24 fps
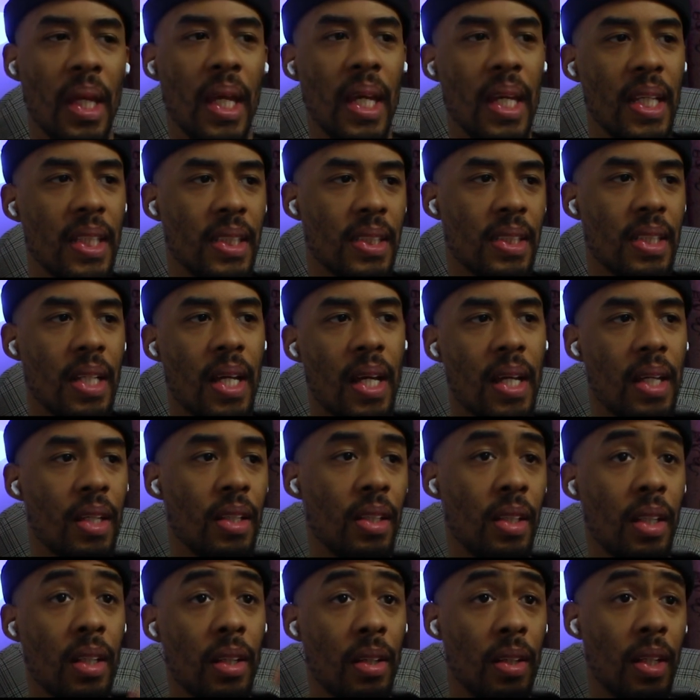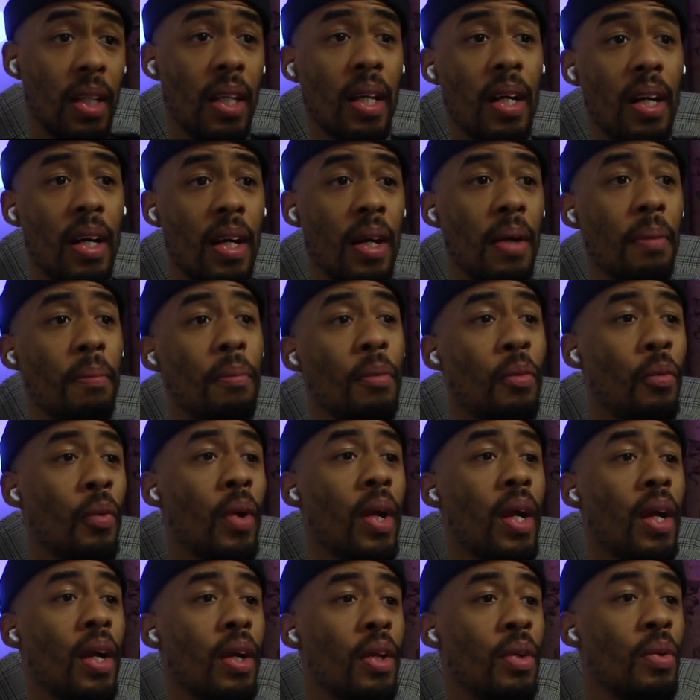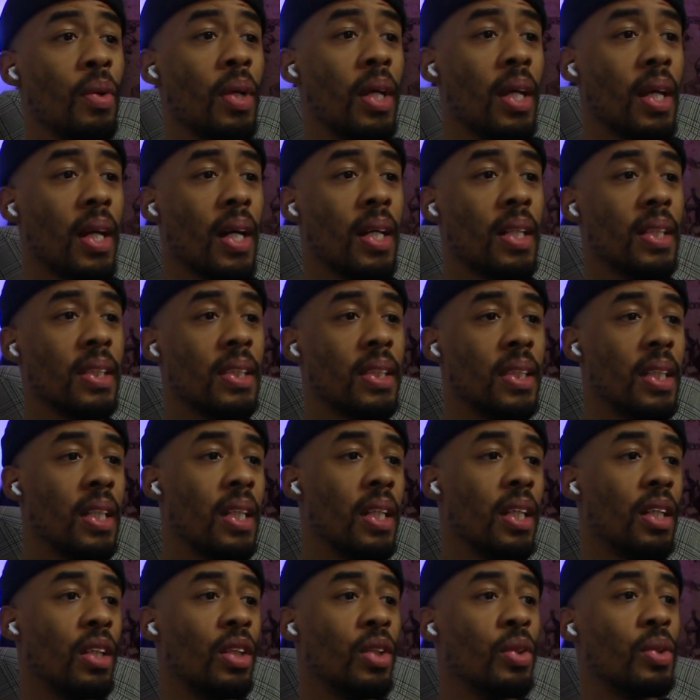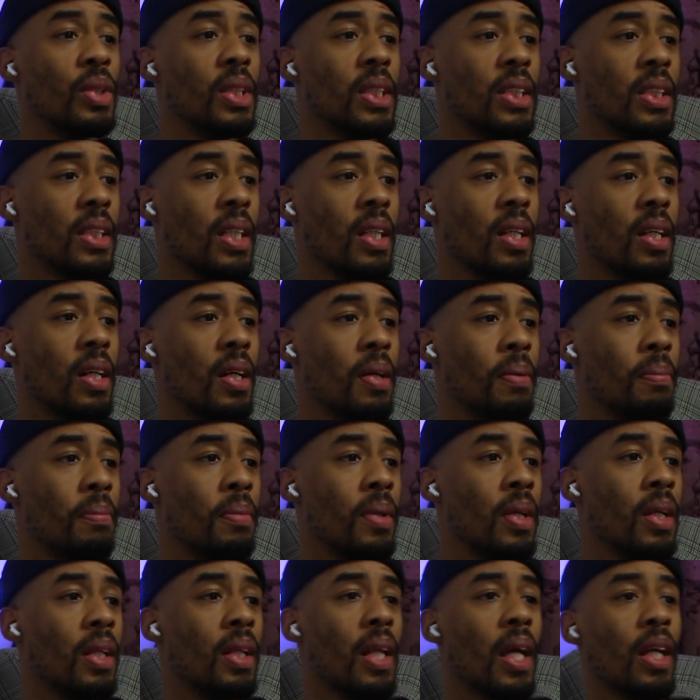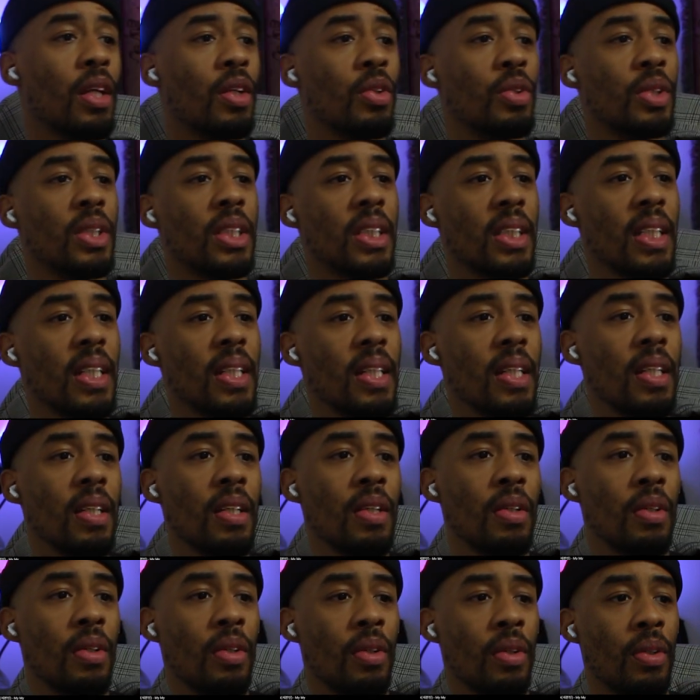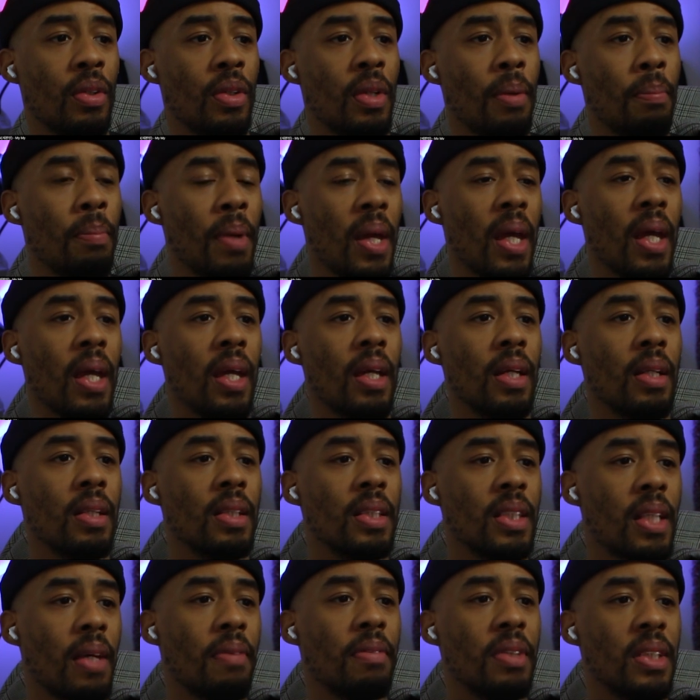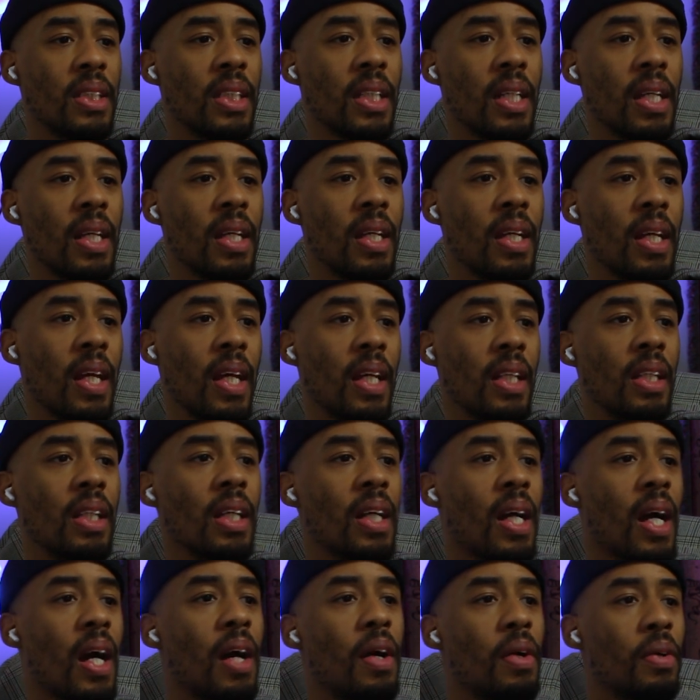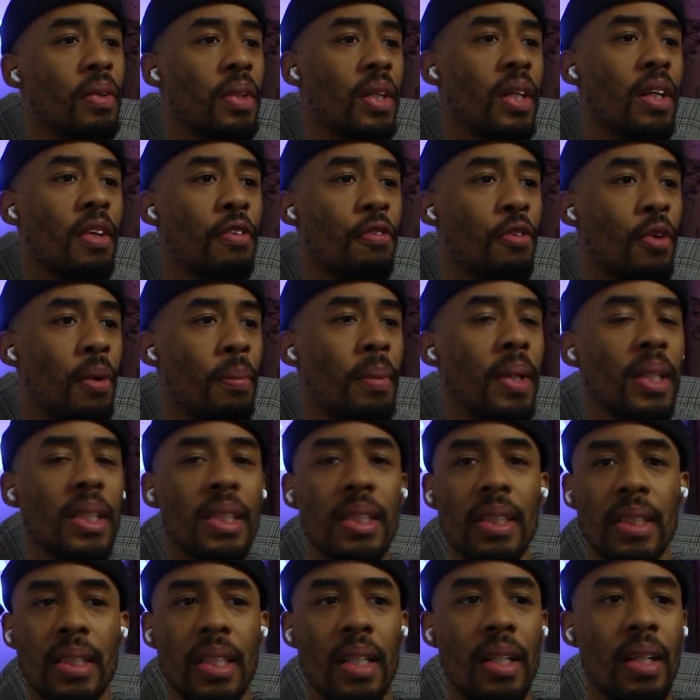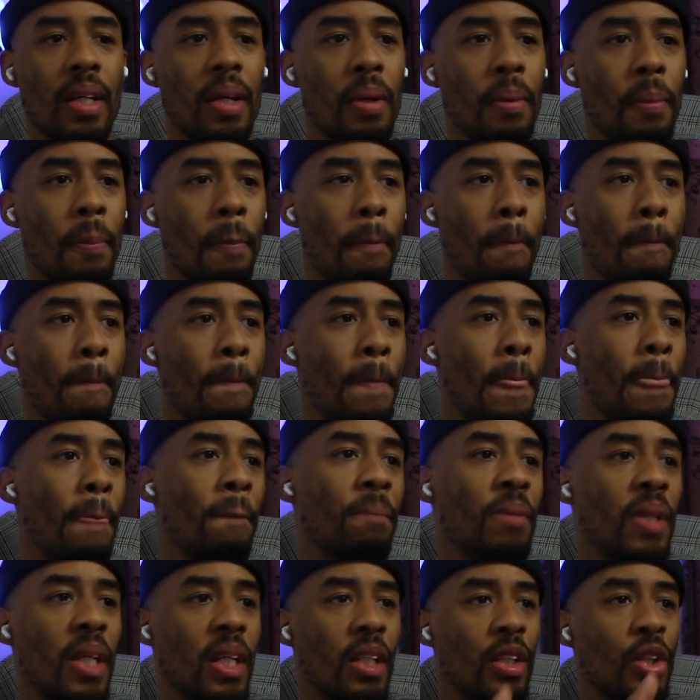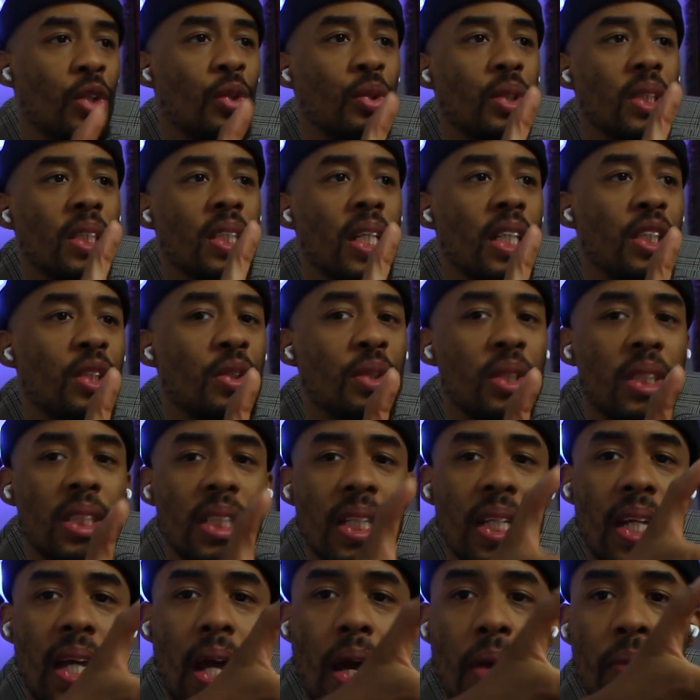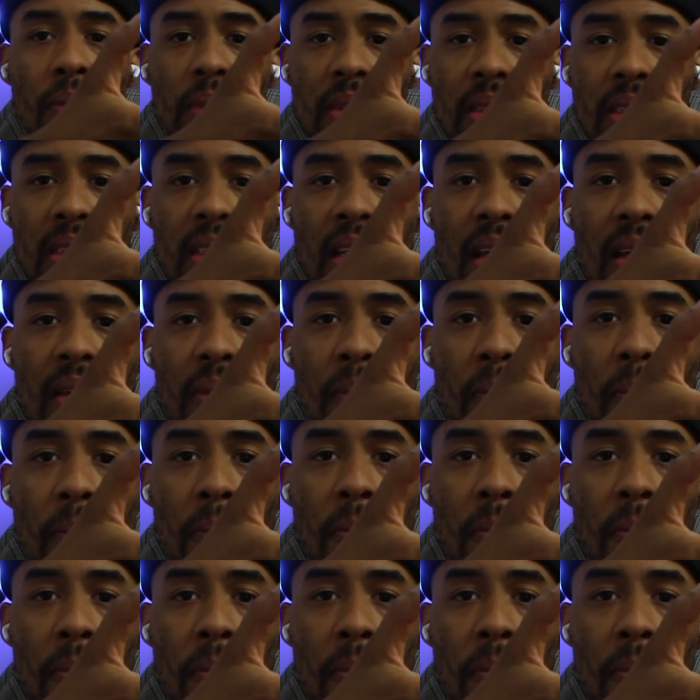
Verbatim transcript: It's like literally up where you can kind of see the illusion set up. Like you see the band 17 and look how their formation set up. The illusion that you see how it's set.